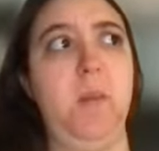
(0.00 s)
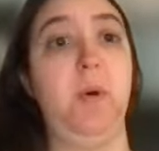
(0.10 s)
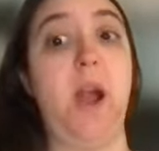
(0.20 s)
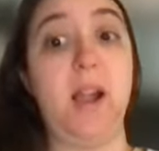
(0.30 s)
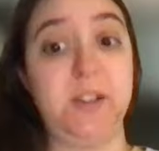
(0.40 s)

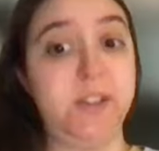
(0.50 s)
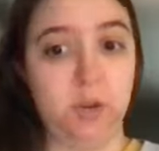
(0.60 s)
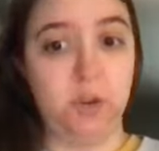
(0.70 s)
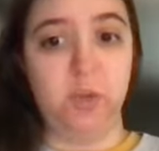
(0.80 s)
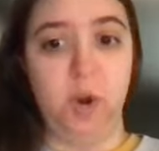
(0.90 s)
practice
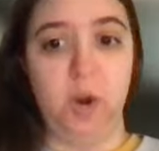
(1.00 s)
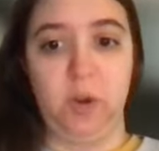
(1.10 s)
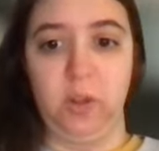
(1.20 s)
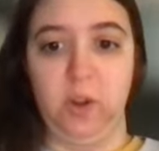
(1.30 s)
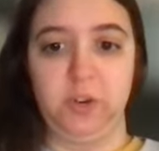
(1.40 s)
social work on
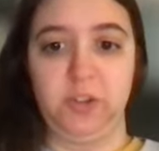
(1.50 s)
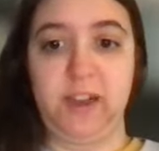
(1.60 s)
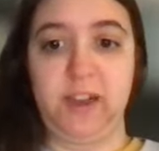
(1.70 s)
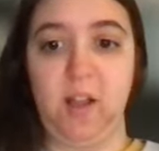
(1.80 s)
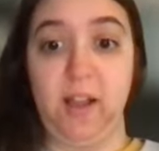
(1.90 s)
a larger
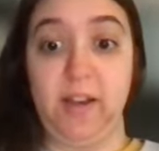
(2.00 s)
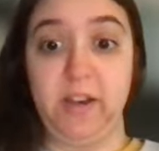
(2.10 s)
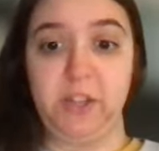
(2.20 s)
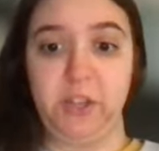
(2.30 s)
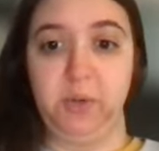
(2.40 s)
scale, I
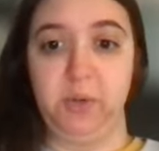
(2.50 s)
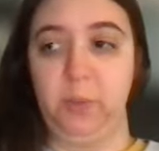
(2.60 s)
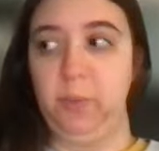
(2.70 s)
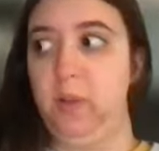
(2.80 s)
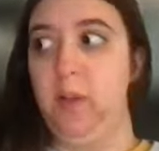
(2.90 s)
needed to
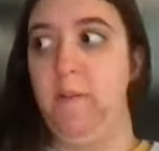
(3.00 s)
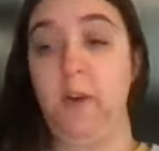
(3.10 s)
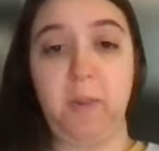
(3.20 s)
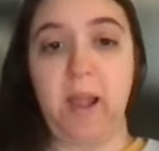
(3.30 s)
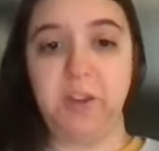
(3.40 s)

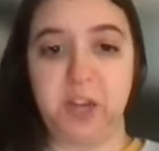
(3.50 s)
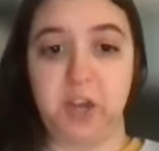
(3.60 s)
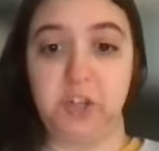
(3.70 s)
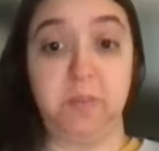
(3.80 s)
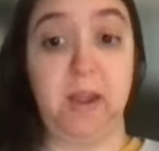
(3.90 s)
further my
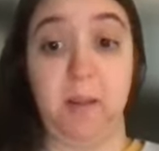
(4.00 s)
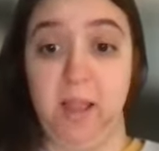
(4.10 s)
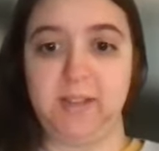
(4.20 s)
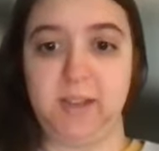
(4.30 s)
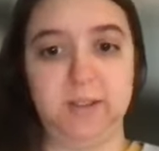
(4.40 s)
education to become
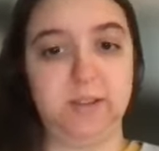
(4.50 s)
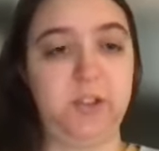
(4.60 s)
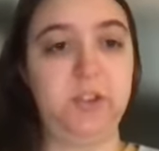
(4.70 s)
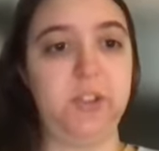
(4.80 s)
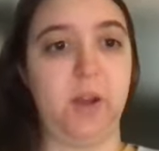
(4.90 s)

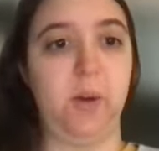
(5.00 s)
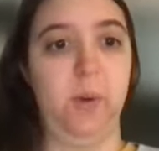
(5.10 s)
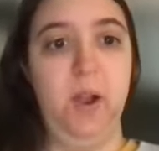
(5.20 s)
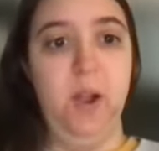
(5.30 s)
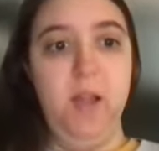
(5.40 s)
licensed.
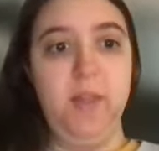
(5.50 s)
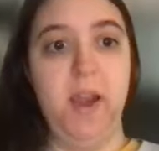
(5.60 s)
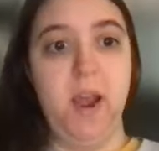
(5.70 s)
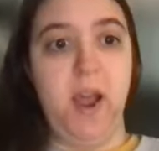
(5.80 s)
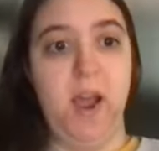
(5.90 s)
So
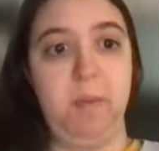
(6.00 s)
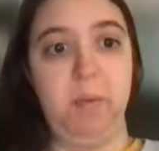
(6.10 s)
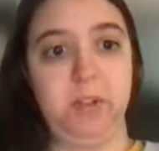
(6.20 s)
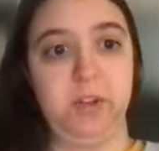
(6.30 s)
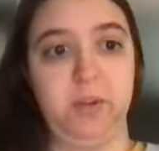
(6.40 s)
then I
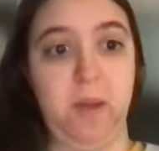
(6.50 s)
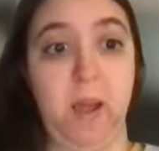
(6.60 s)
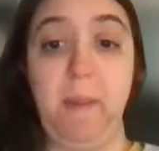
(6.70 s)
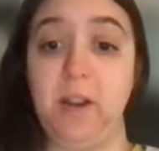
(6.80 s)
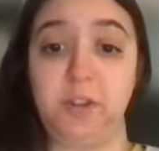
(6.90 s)
pursued my
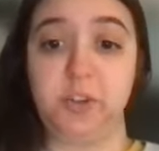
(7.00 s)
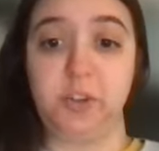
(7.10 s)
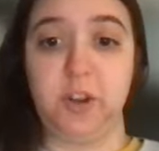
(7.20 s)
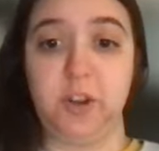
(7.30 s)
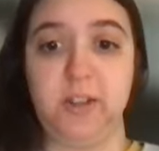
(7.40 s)
bachelor's
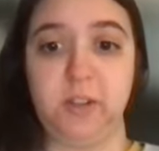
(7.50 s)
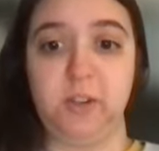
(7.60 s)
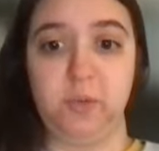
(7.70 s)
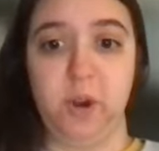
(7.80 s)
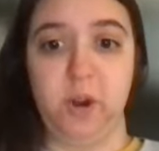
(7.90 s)
degree in
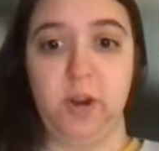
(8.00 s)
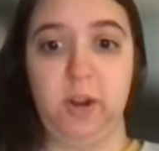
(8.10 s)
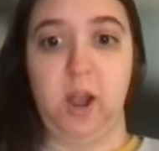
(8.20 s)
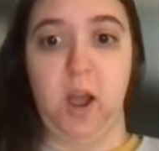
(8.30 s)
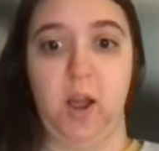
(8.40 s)
social work.
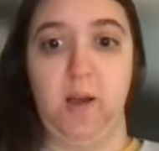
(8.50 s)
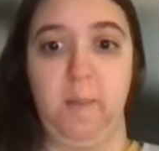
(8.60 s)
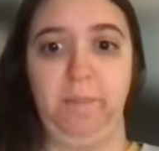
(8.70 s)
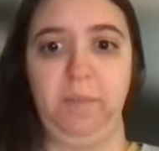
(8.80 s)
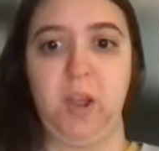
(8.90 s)

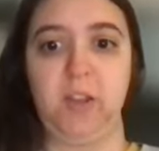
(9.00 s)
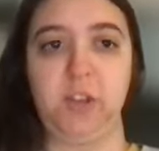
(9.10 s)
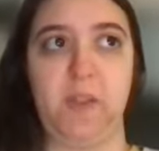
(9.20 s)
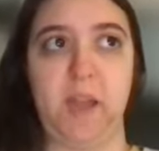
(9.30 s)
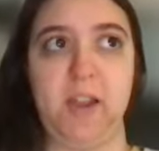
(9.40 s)
I
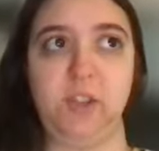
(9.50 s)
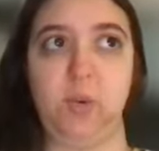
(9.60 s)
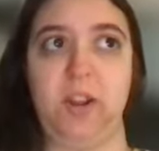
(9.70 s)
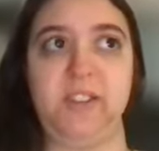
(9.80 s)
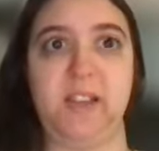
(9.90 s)
started that in
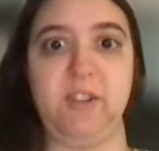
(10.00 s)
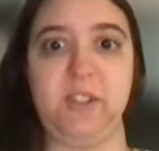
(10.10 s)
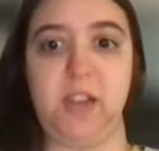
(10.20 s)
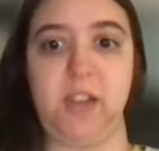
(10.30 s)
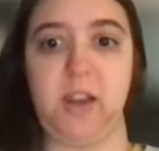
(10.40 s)

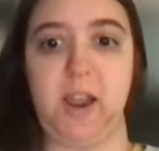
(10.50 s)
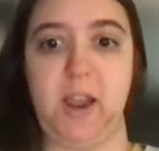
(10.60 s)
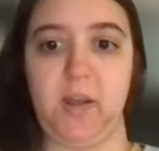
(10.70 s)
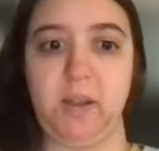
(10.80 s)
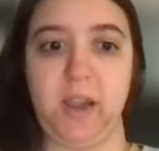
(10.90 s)
2017
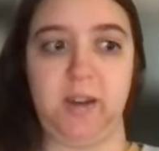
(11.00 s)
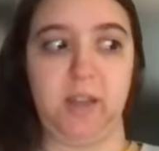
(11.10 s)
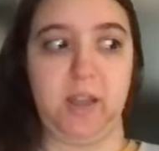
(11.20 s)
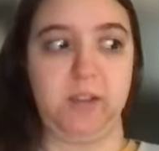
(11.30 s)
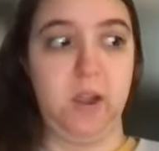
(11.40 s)
and obtained
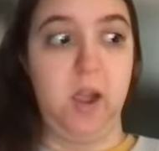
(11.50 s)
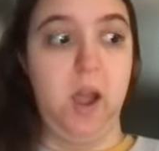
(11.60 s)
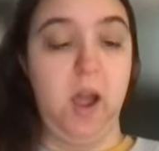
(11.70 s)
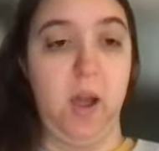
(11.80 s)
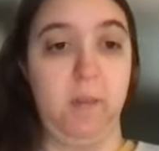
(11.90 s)

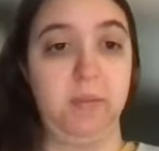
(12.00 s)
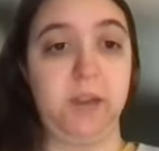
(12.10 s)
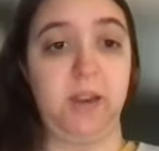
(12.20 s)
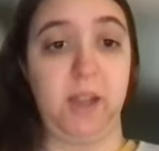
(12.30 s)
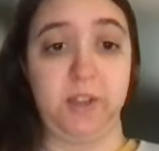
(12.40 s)

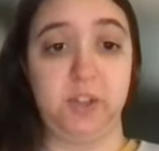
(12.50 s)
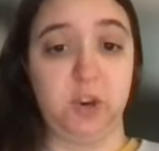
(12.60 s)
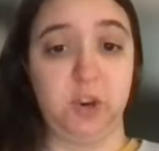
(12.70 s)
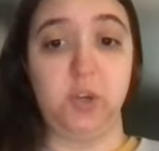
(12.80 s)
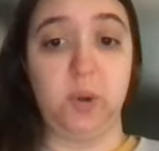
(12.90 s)

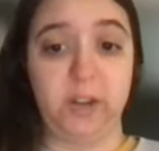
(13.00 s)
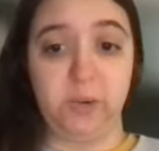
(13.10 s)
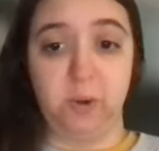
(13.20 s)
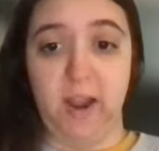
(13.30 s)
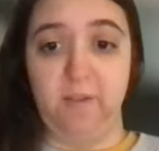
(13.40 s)
licensure in
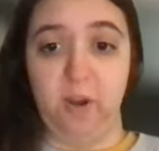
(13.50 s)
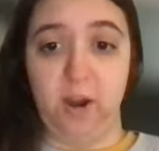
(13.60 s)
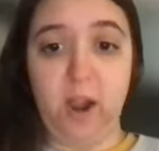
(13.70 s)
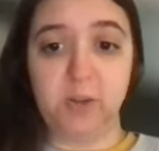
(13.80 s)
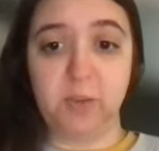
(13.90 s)
2020 after I
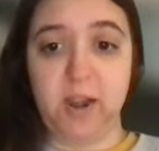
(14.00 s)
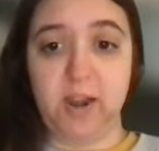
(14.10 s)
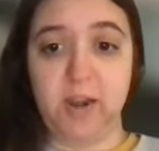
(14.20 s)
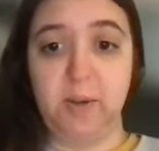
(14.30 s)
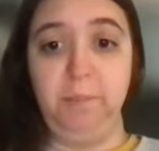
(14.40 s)
graduated.